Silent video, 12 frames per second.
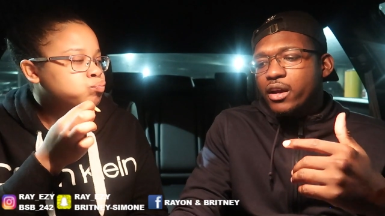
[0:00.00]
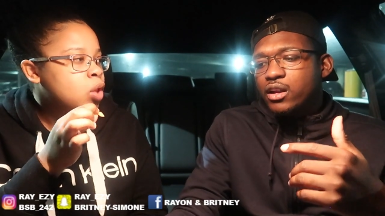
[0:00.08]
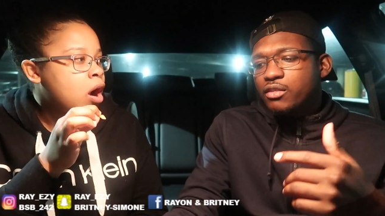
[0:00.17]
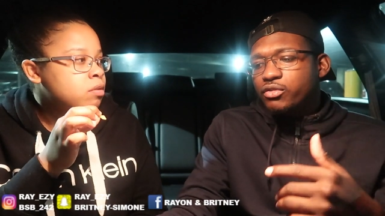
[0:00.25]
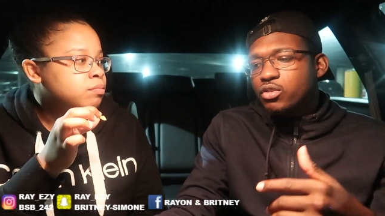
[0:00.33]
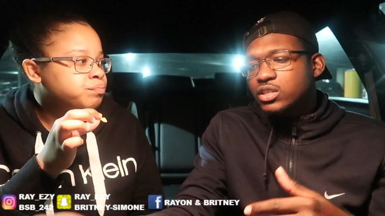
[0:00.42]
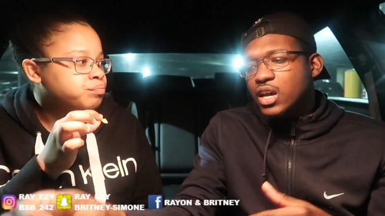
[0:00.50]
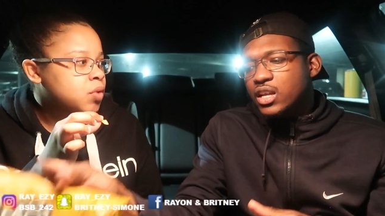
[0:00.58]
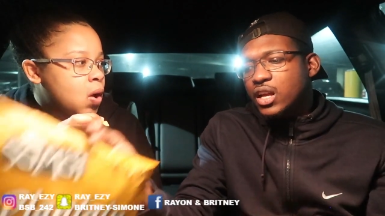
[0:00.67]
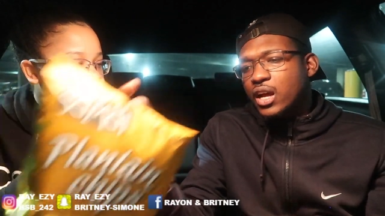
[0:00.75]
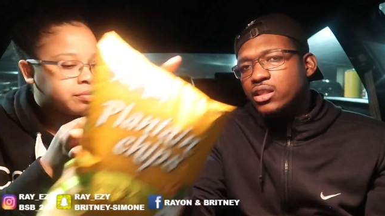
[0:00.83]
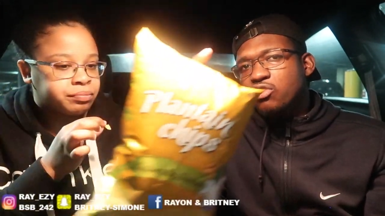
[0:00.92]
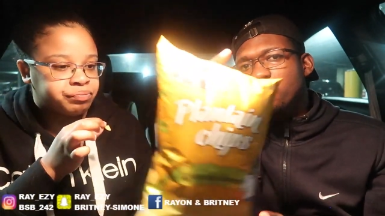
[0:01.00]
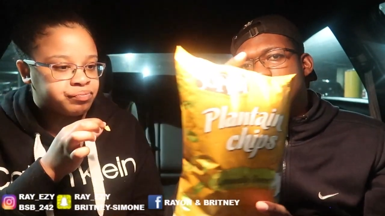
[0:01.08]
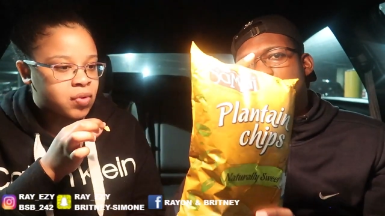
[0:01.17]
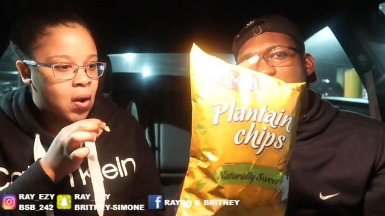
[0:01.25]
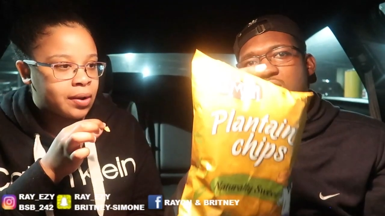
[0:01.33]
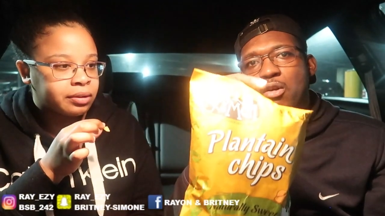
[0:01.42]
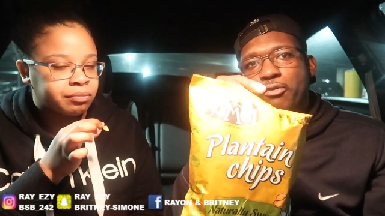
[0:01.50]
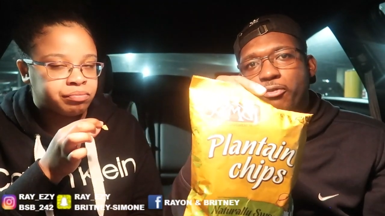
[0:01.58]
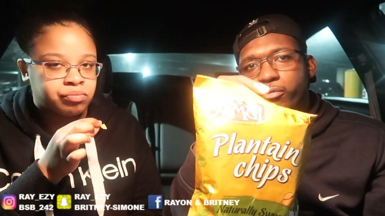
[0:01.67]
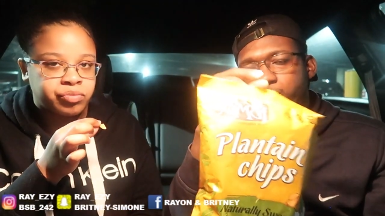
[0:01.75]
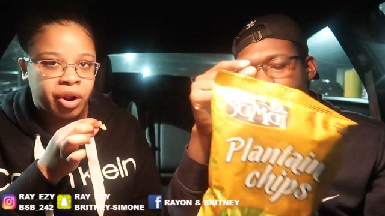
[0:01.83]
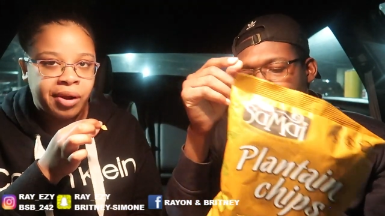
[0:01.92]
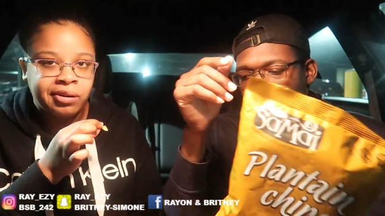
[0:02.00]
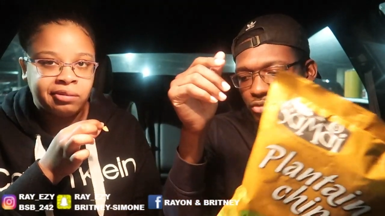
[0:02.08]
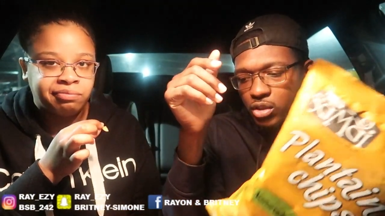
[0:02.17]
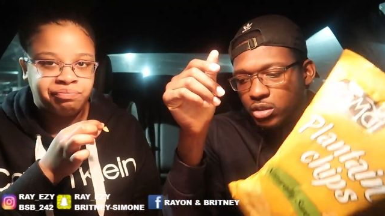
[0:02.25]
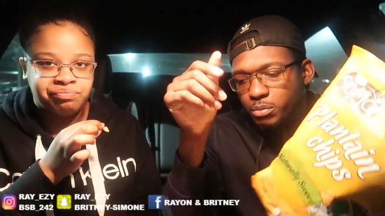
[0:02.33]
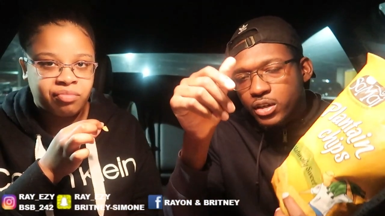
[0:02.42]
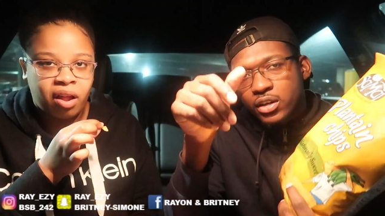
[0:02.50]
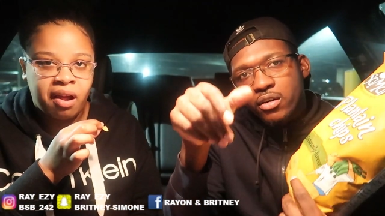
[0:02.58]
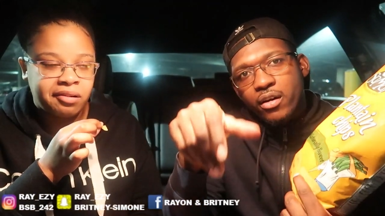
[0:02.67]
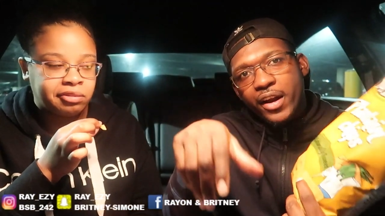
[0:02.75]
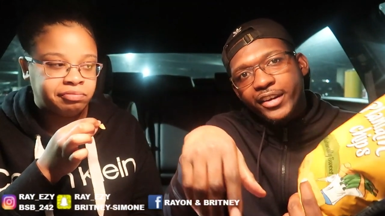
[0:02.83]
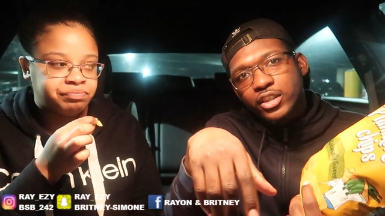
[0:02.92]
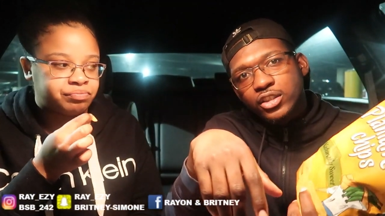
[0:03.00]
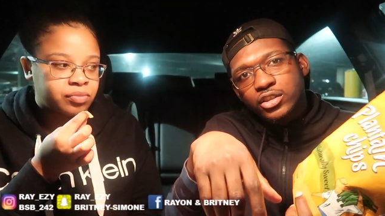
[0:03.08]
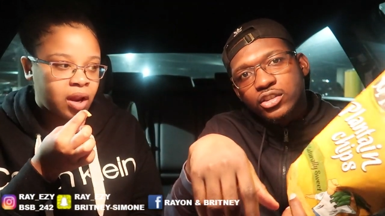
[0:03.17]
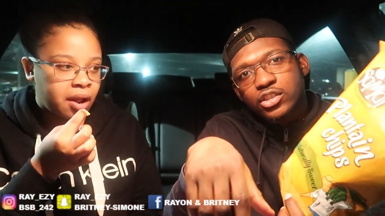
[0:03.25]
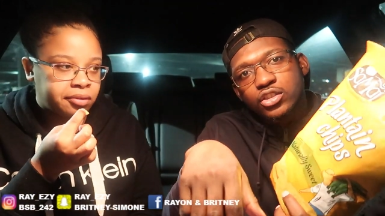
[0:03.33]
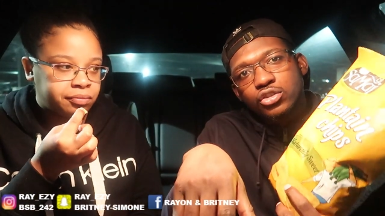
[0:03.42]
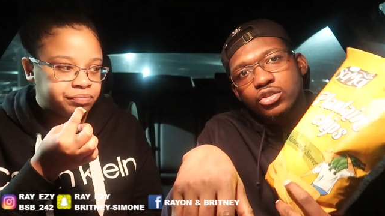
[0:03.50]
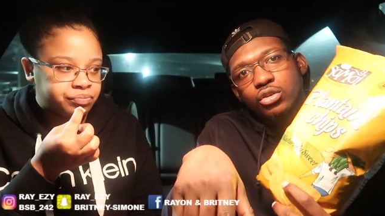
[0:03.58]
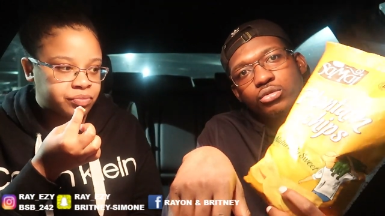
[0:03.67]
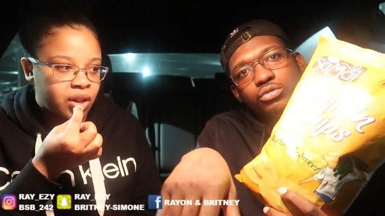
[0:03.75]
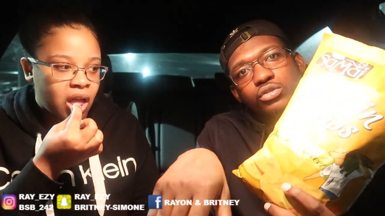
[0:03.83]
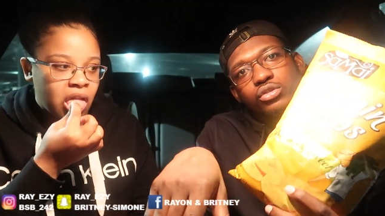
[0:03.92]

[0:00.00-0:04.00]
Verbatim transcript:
Speaker 1: And of course, guys, I got this for myself because Britney don't like this because it's too